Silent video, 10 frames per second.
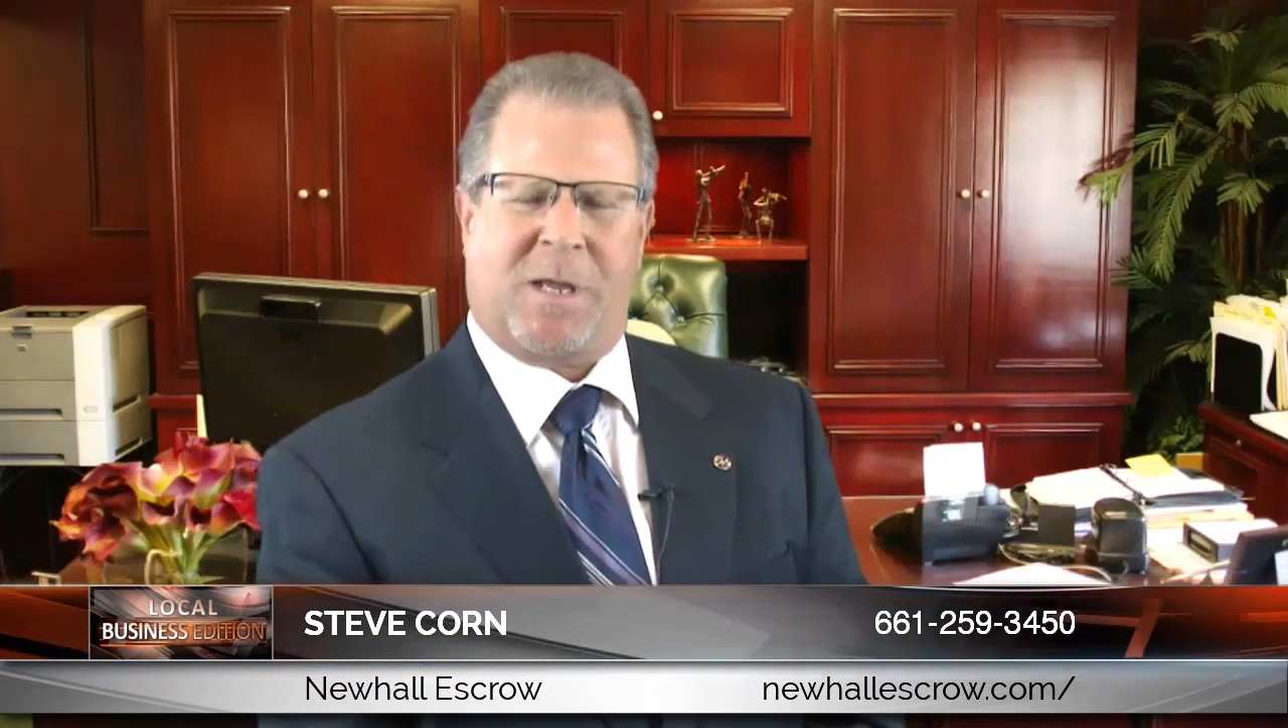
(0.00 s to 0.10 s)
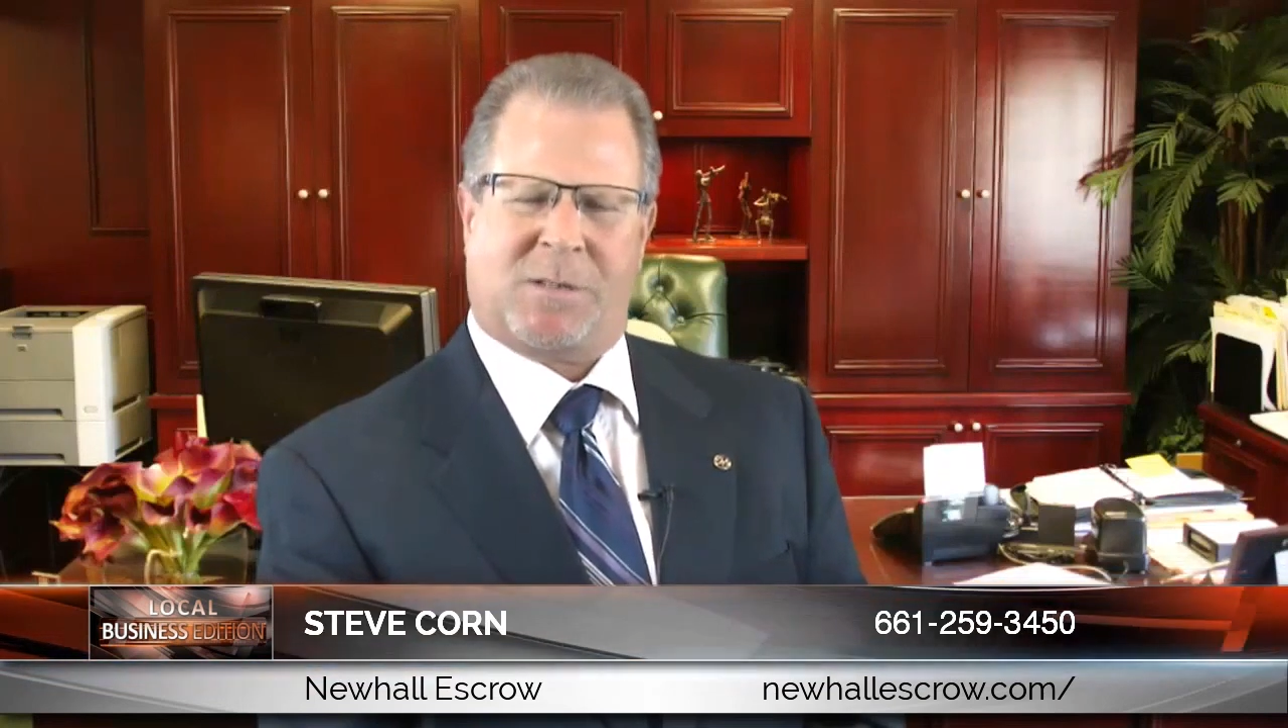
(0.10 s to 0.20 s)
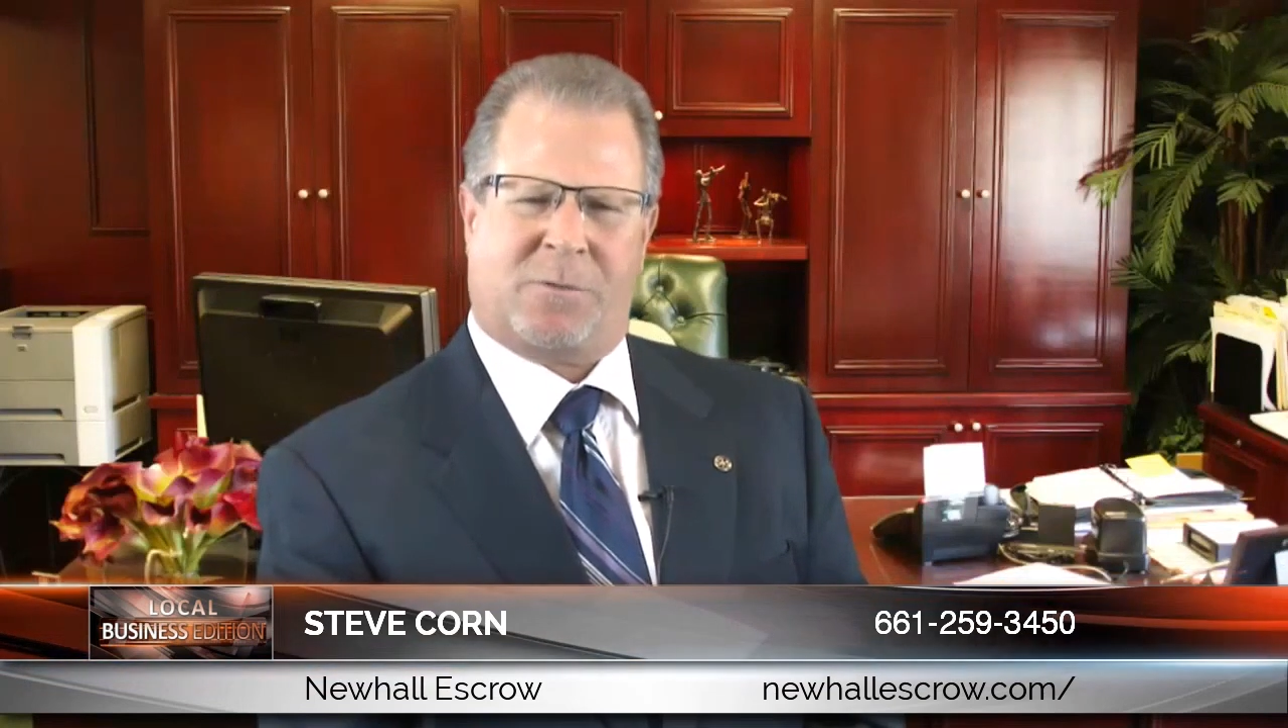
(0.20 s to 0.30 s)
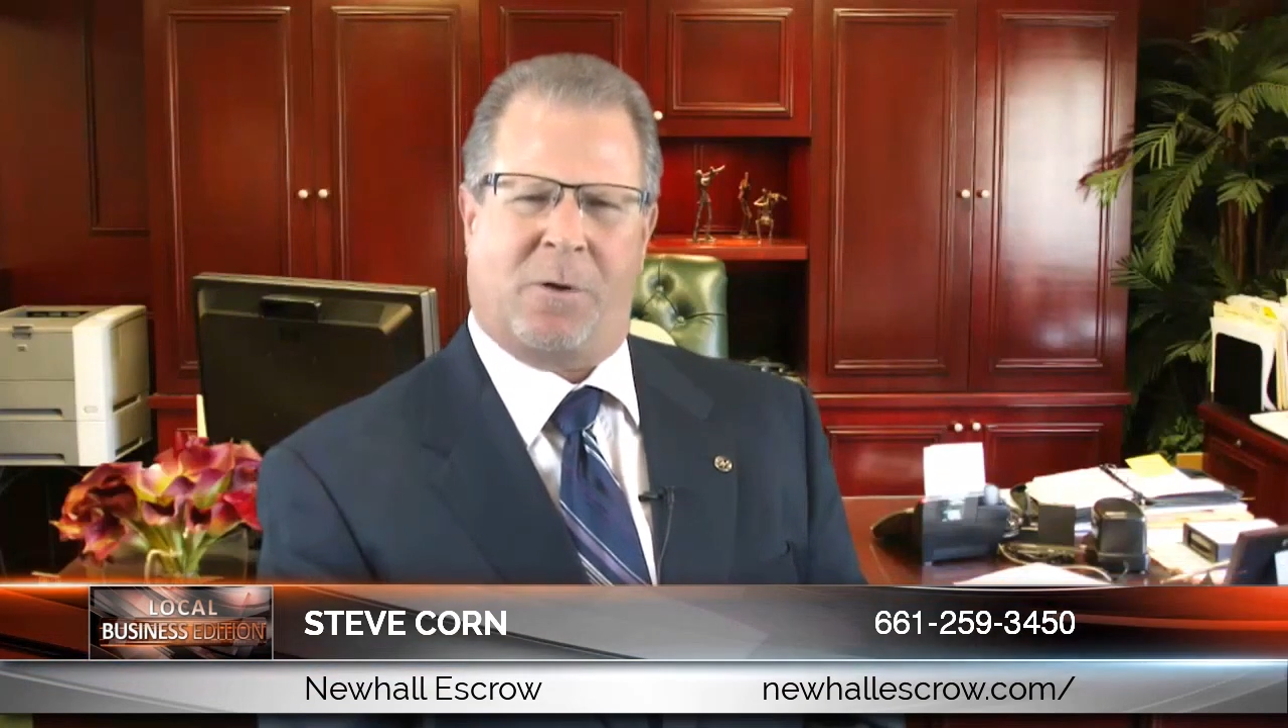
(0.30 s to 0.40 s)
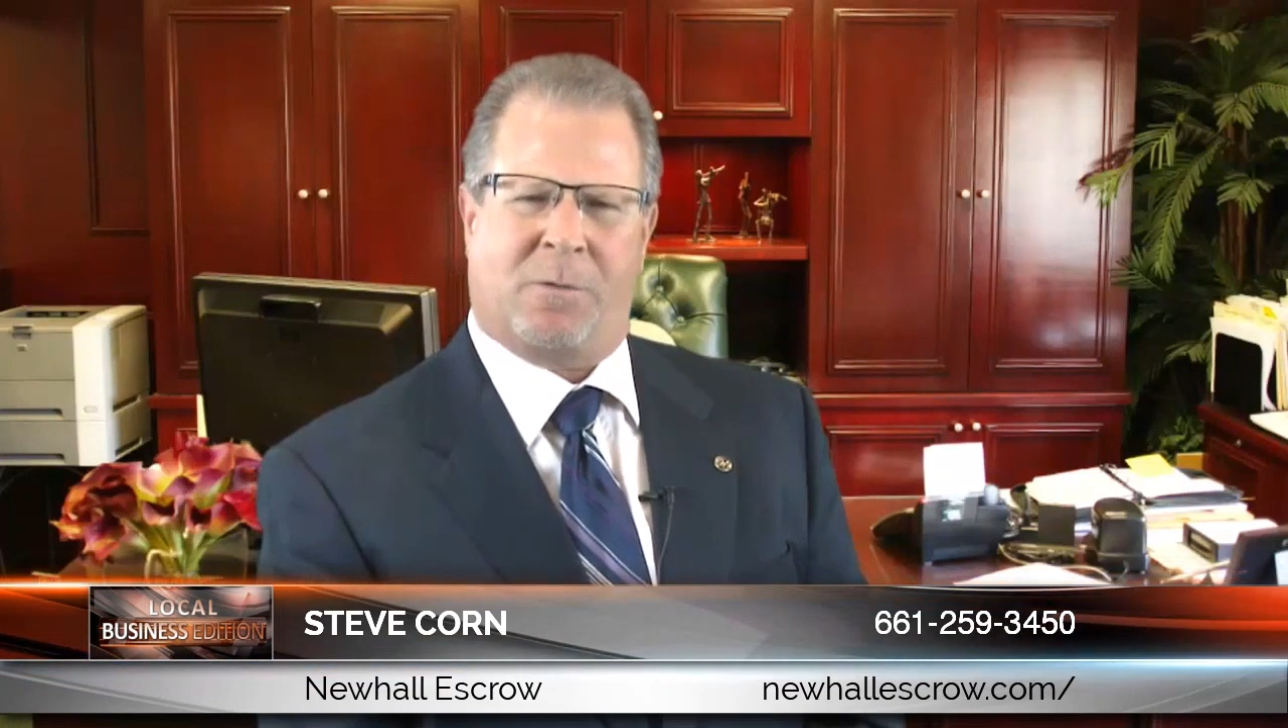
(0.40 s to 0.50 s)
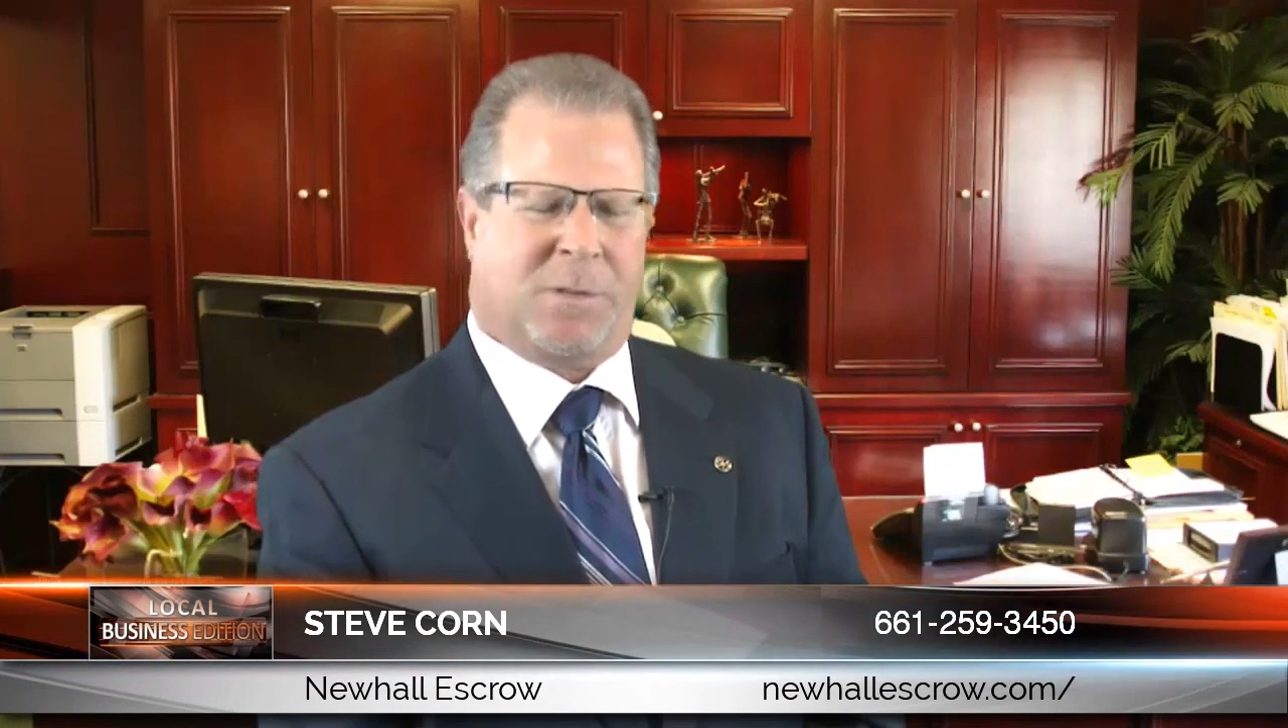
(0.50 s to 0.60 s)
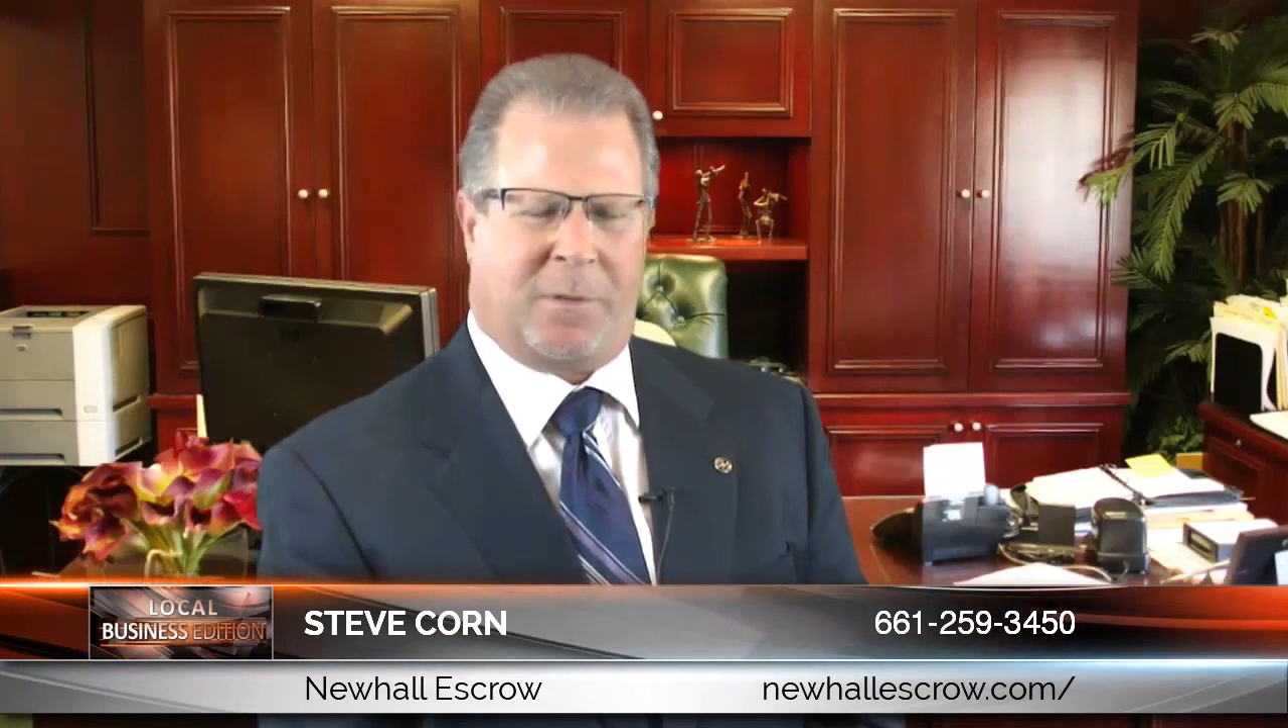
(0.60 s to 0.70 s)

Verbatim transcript: escrows